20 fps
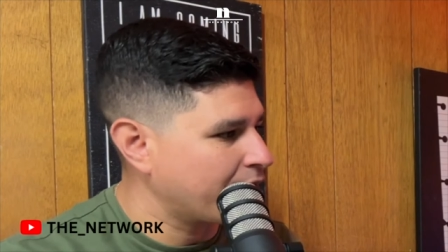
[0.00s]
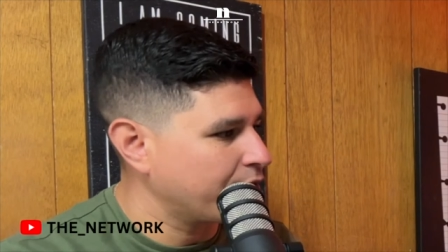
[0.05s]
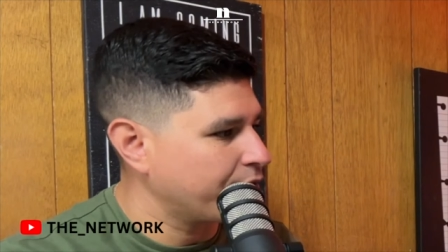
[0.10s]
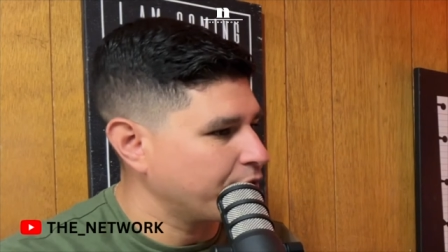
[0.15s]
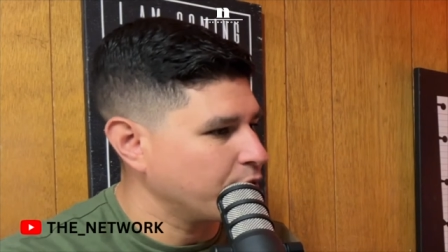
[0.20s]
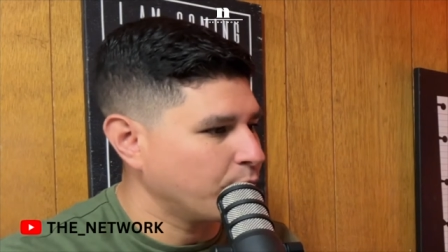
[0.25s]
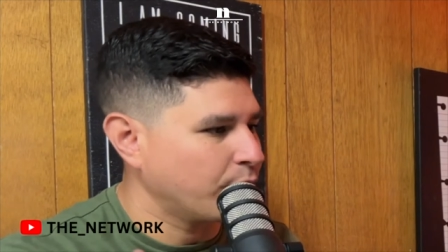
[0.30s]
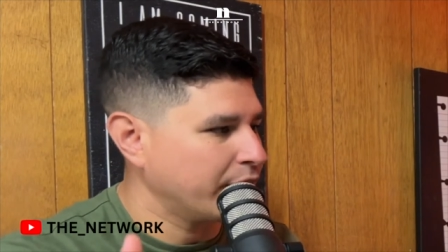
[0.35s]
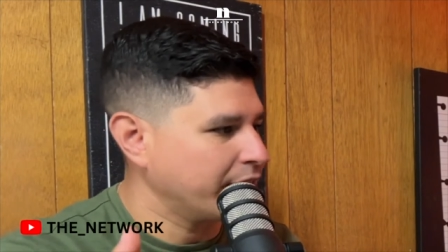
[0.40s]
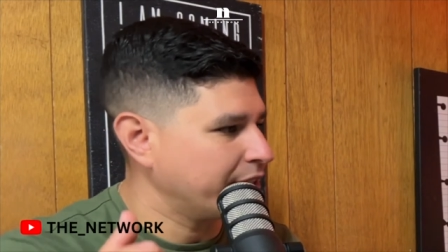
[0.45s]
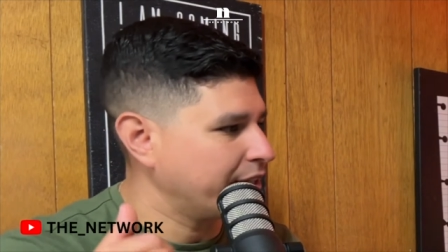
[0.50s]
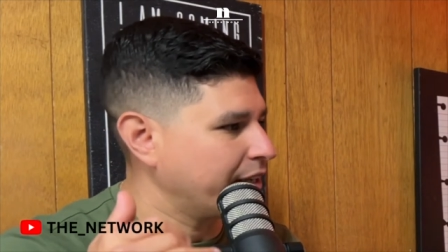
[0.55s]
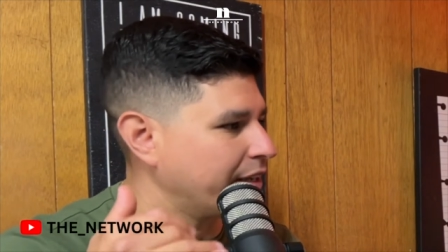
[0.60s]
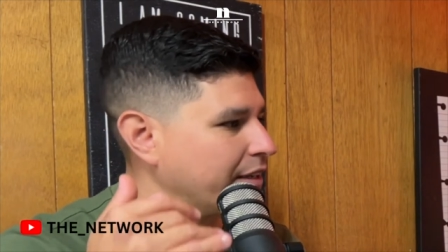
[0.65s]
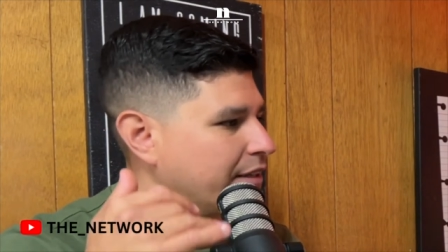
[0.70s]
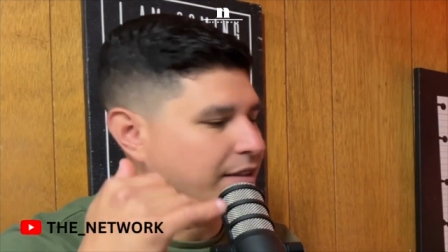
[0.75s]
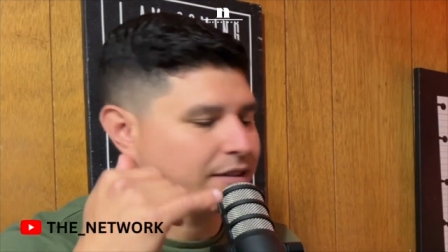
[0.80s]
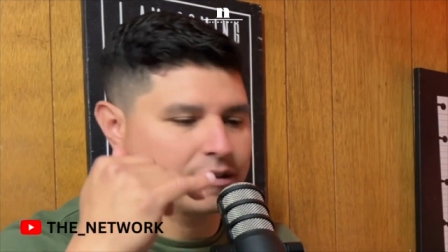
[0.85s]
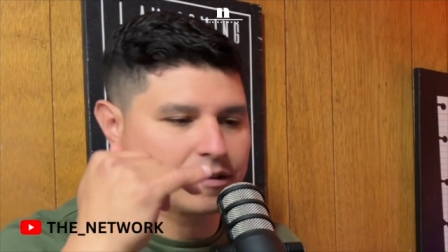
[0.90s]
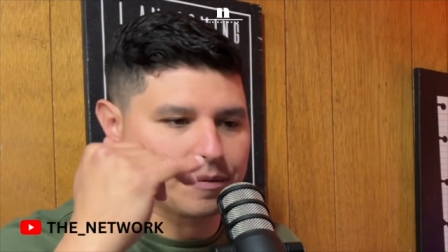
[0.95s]
if you wanted to get
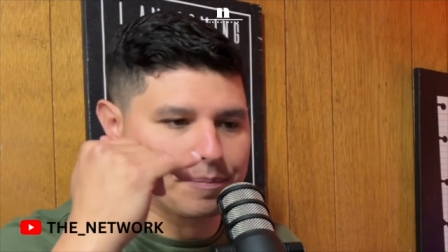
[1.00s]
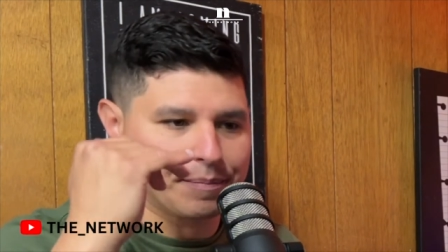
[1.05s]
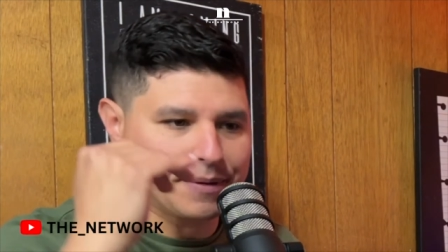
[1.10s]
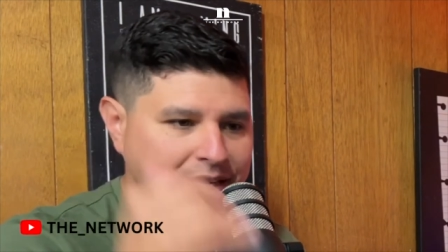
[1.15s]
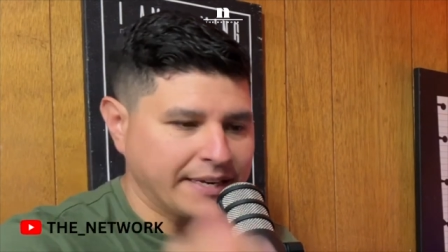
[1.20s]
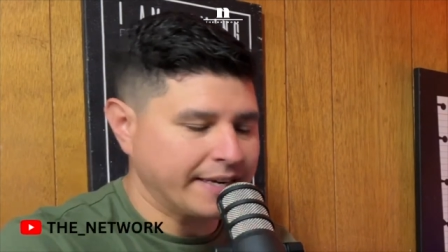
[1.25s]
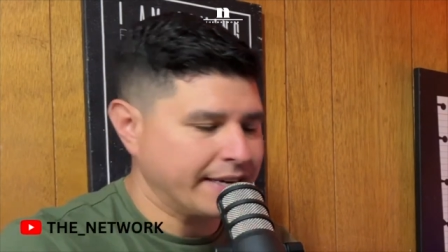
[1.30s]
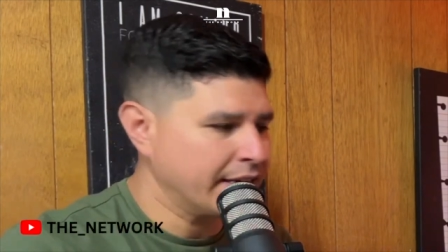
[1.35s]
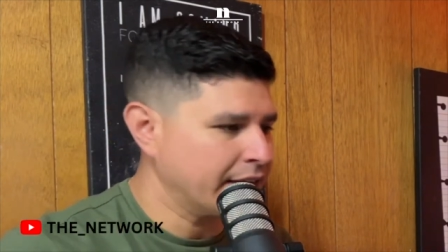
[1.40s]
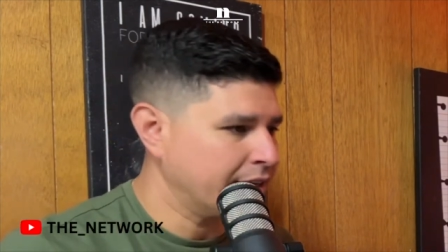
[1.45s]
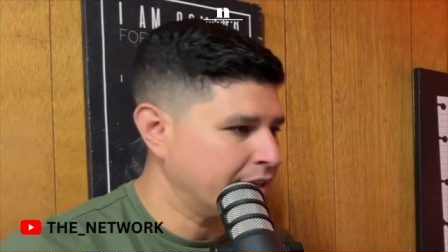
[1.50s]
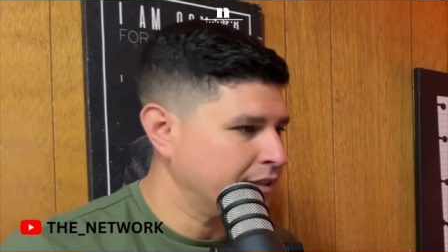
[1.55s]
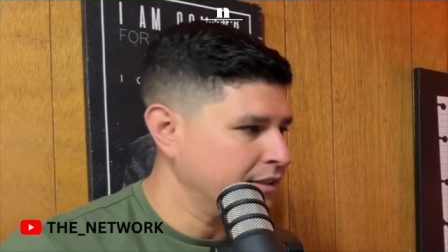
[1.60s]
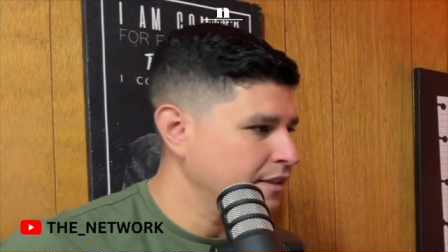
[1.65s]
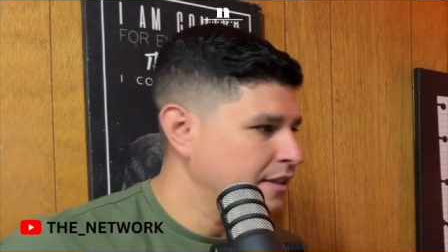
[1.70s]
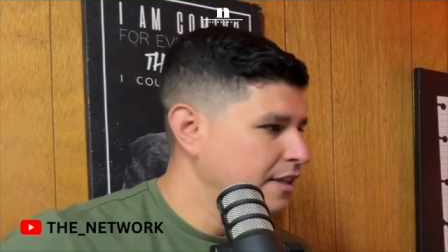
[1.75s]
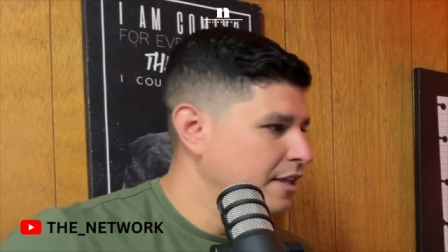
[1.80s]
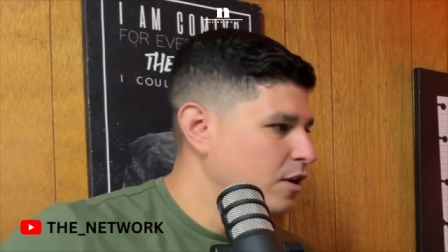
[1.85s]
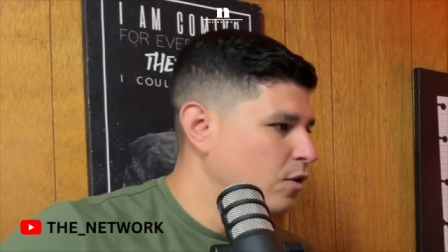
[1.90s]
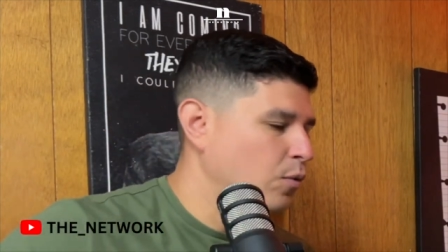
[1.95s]
into media,
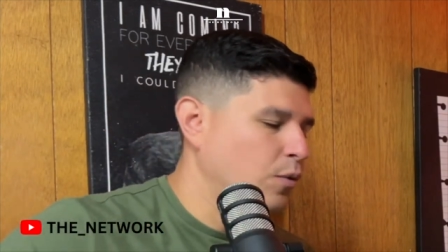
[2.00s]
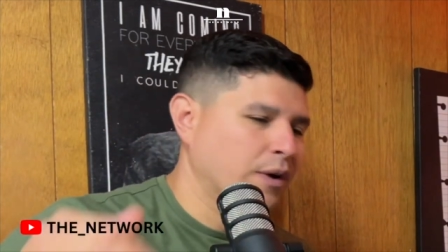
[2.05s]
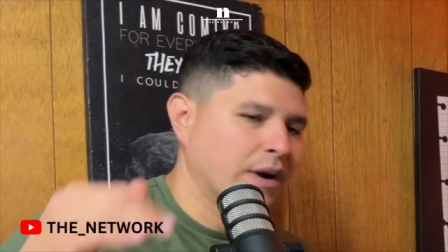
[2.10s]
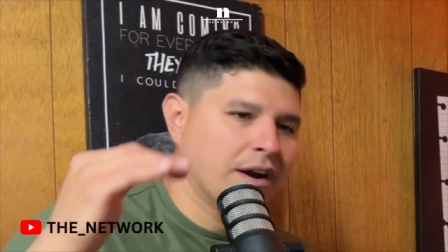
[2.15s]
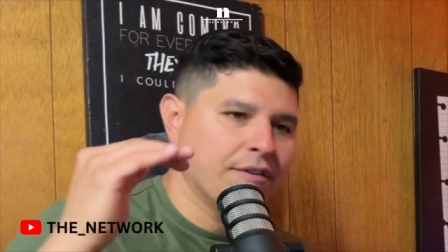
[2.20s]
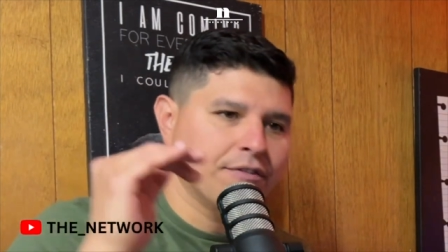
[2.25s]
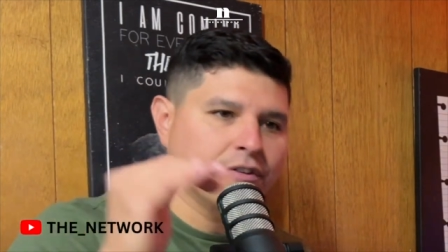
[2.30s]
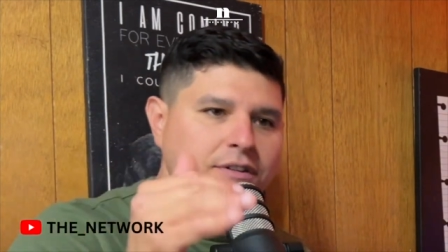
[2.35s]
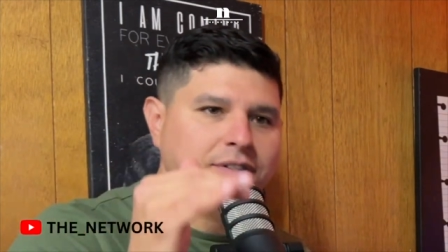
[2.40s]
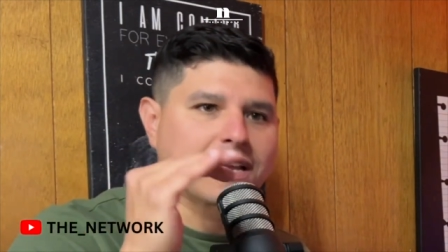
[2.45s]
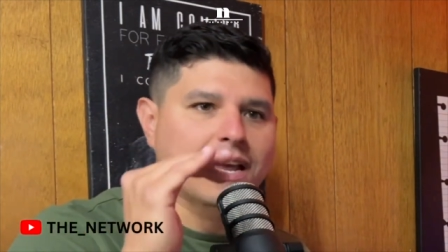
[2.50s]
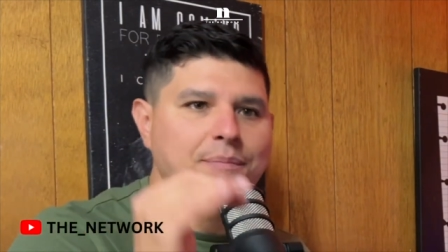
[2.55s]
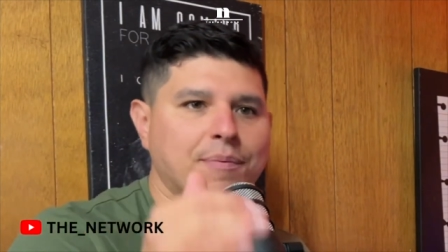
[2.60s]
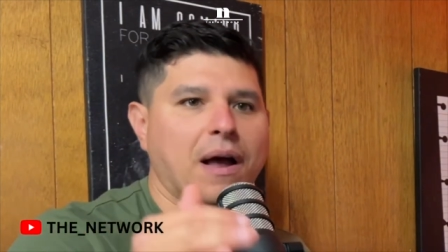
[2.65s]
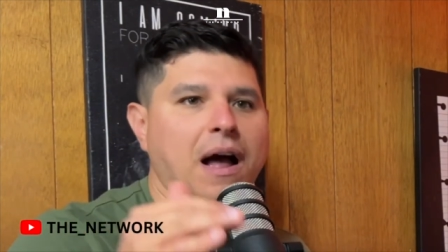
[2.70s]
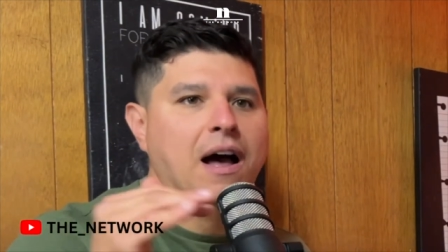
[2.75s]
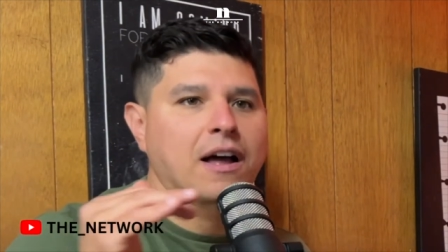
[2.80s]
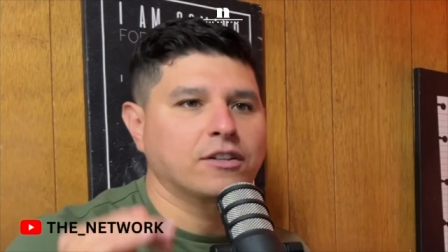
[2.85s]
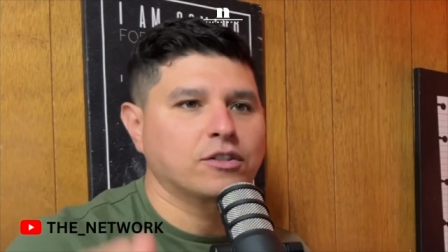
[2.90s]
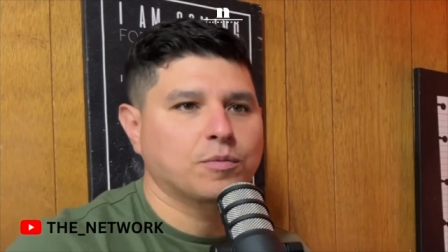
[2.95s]
whatever type of
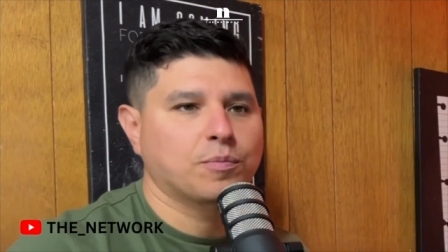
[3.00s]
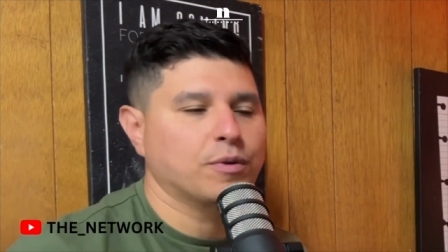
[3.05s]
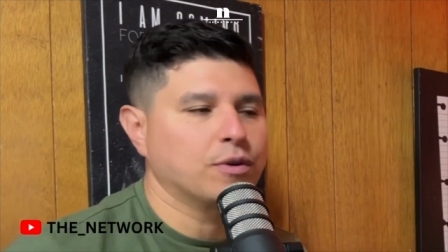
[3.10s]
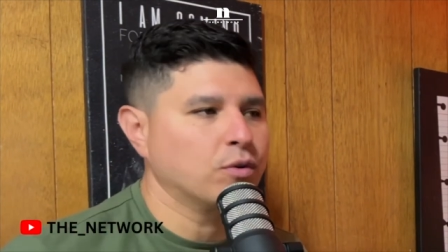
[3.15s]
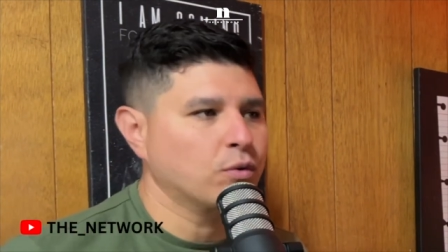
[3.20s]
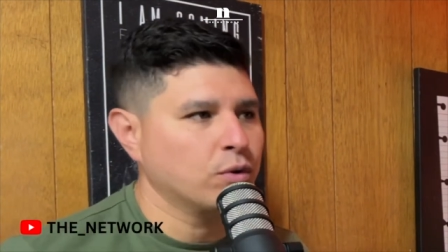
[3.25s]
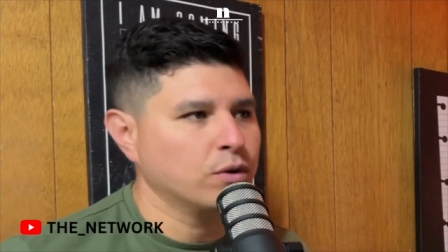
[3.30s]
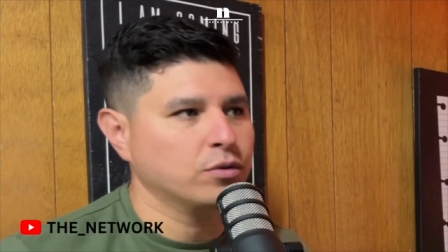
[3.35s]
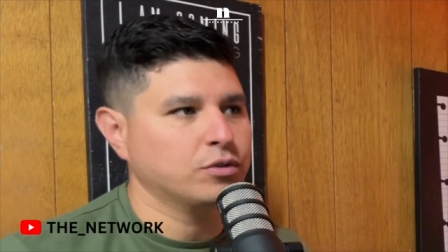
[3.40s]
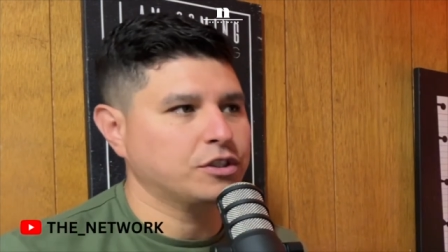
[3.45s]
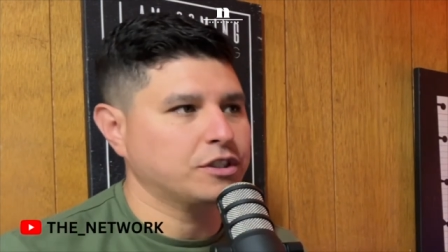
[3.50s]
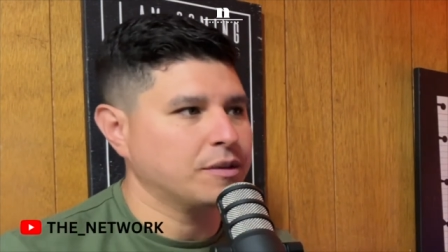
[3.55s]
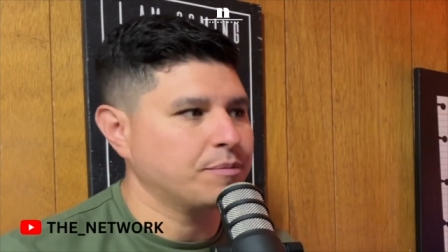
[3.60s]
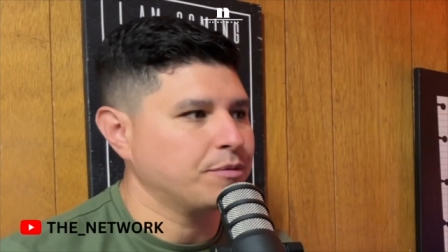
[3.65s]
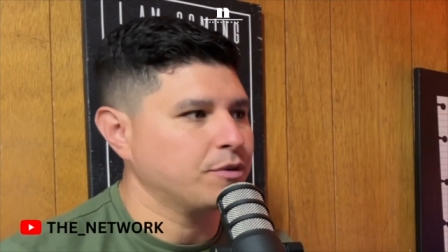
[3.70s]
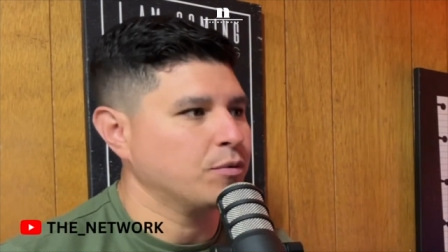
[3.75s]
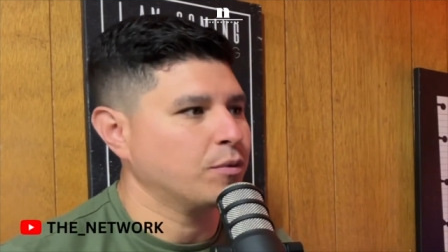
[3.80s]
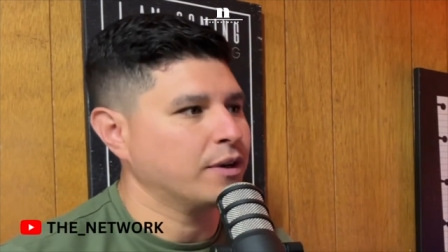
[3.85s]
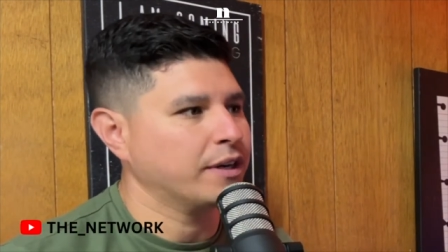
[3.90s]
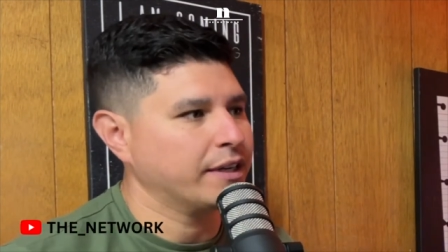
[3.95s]
entrepreneurship
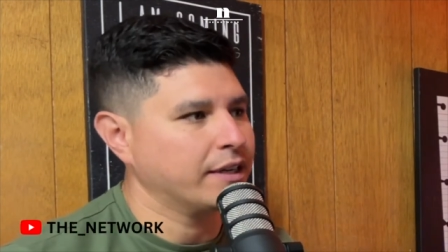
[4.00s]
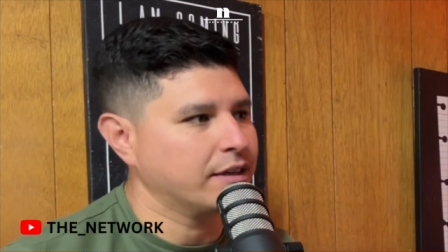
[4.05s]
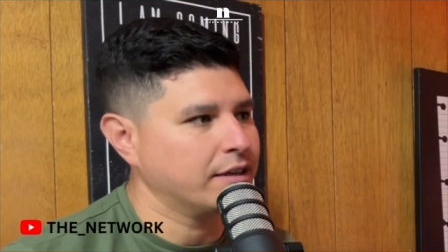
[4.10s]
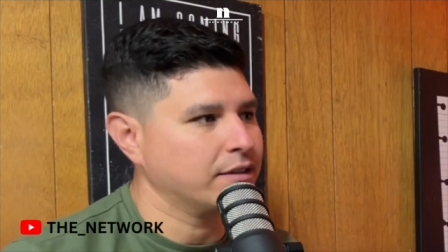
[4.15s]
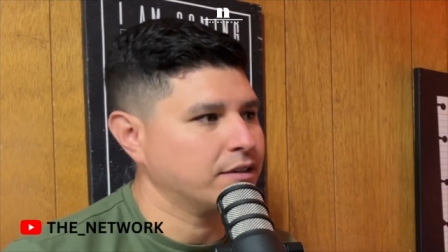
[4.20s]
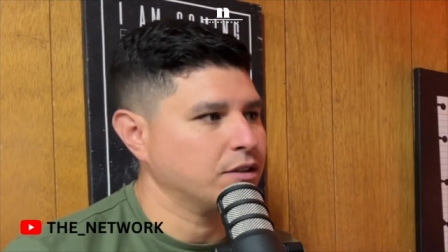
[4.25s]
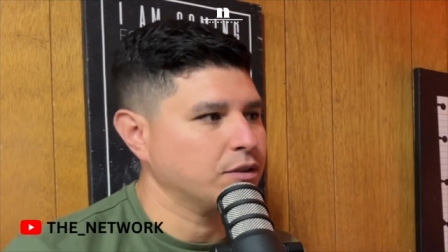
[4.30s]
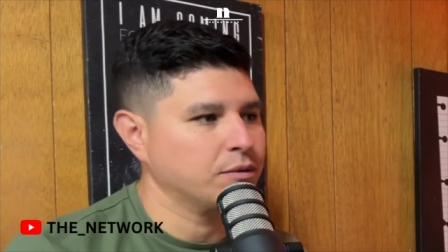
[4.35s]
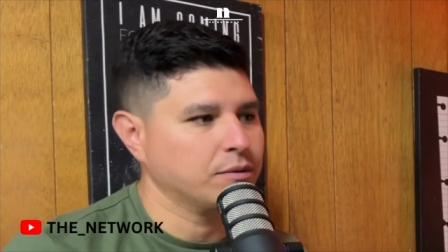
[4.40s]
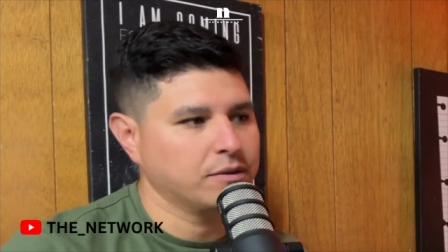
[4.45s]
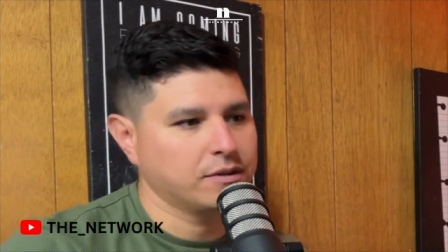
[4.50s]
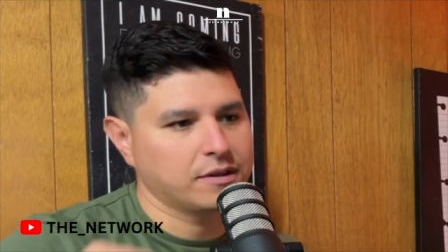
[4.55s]
you want to get into.